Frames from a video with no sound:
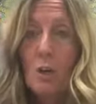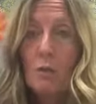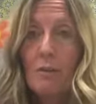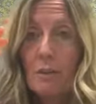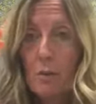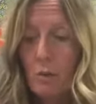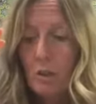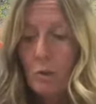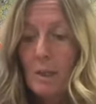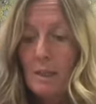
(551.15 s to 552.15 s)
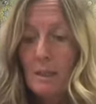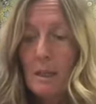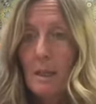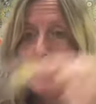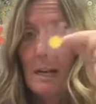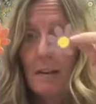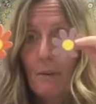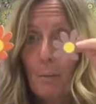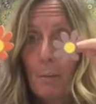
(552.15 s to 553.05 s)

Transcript: So I have an orange one, I have a